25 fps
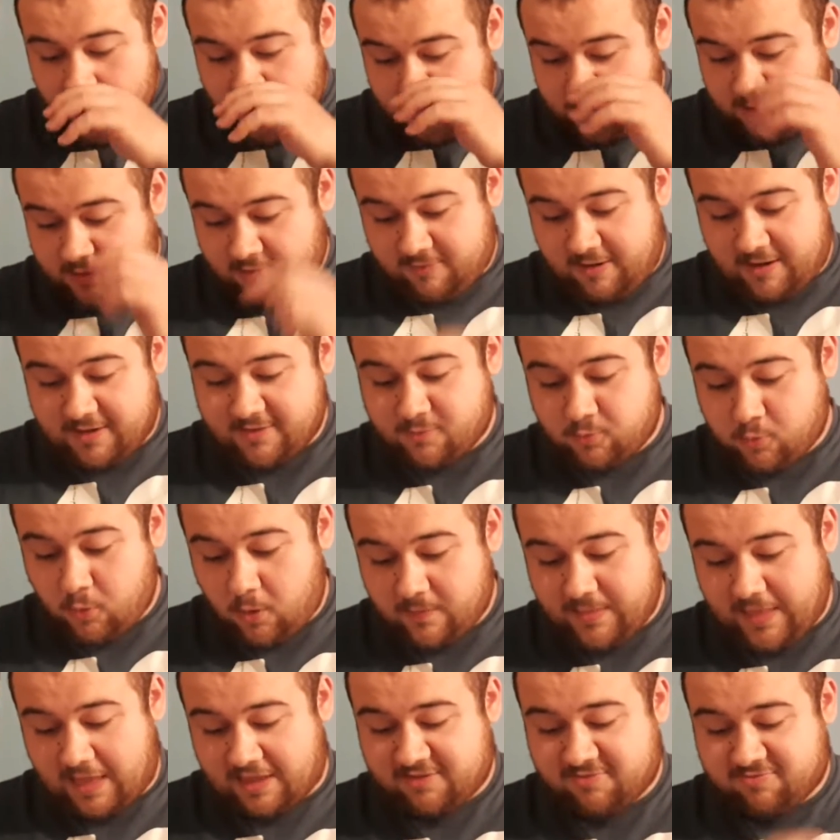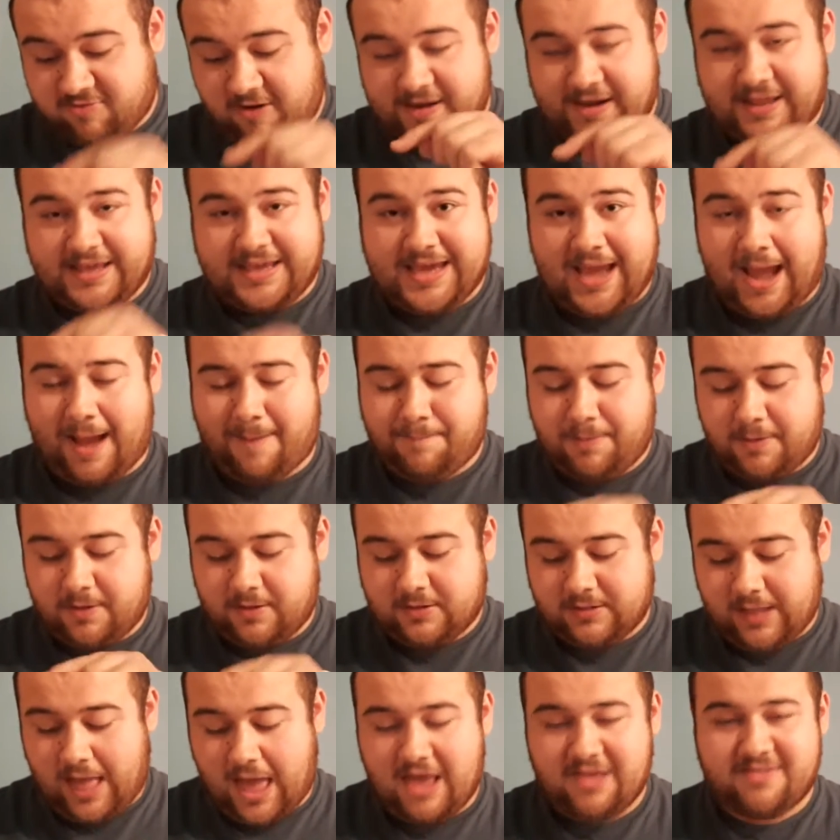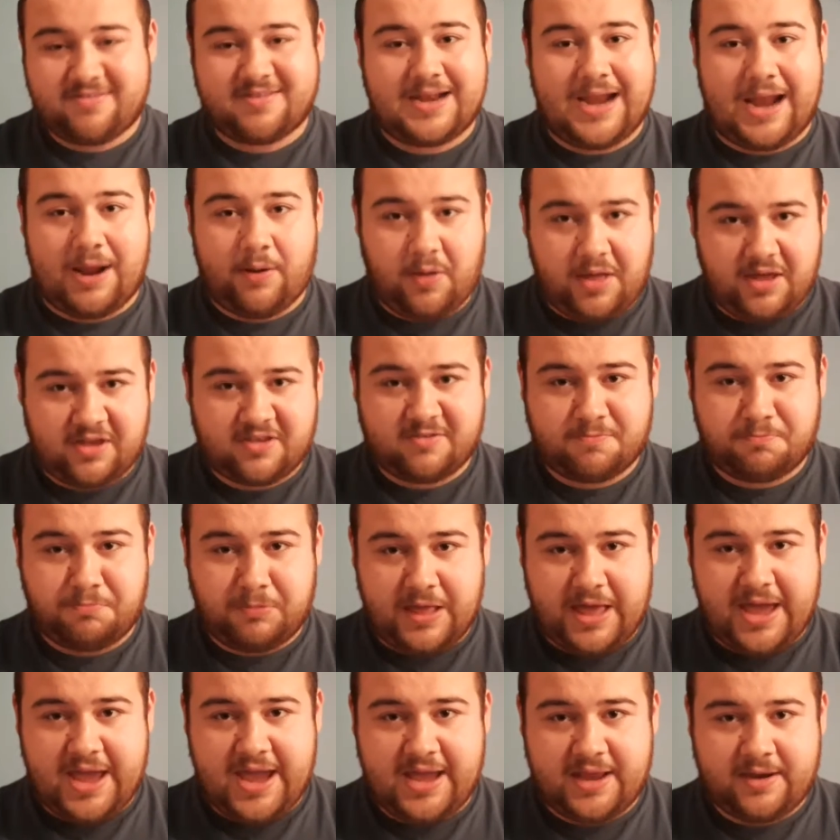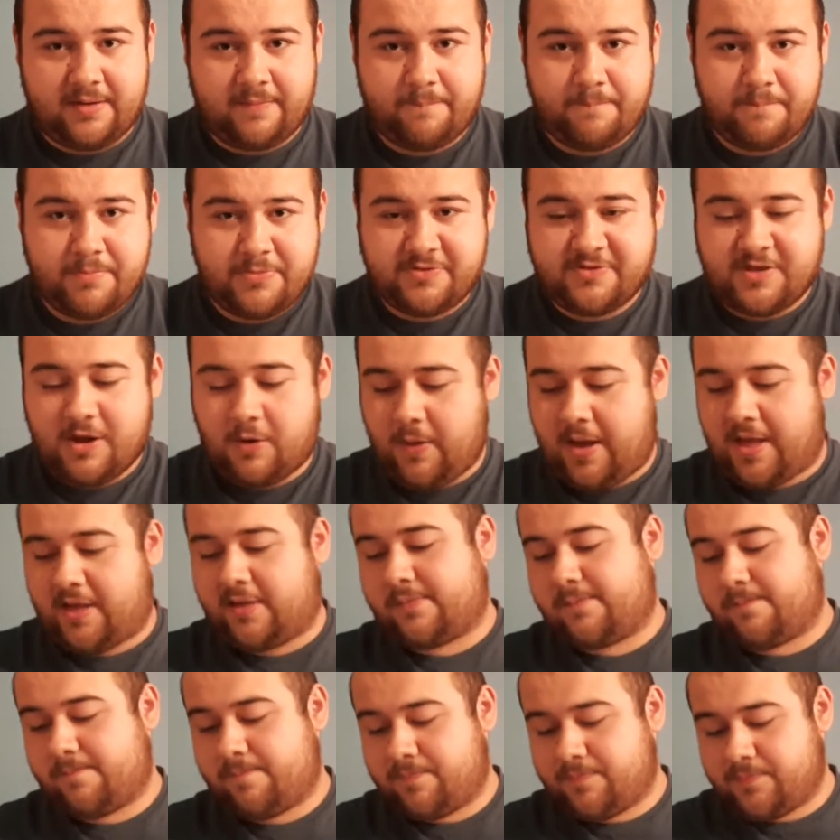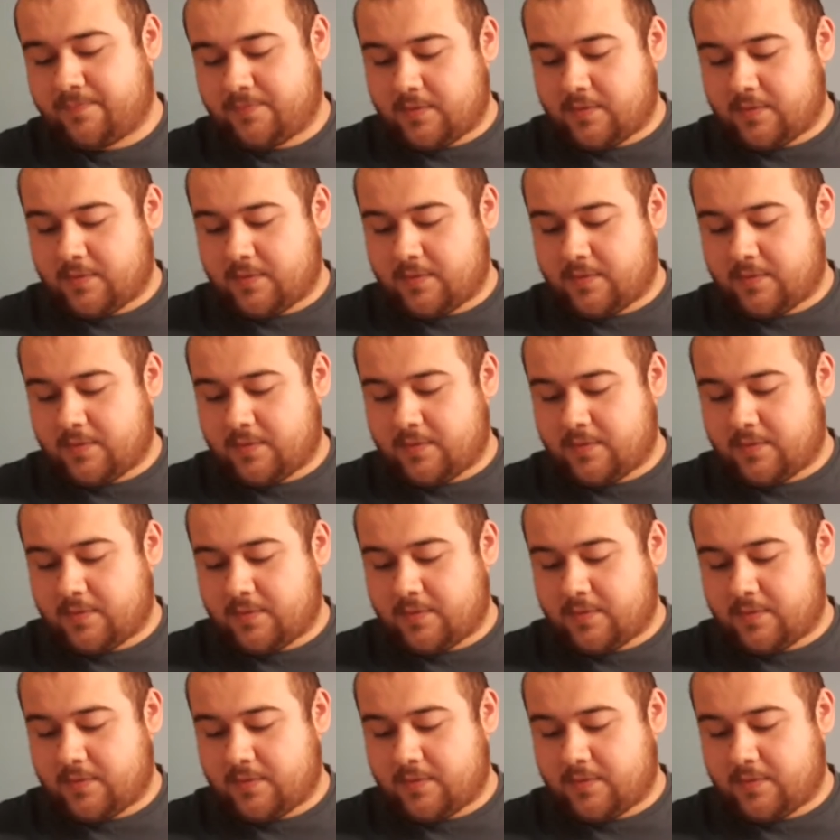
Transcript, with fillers: There is one that's written in capital letters, and I will explain. So I will.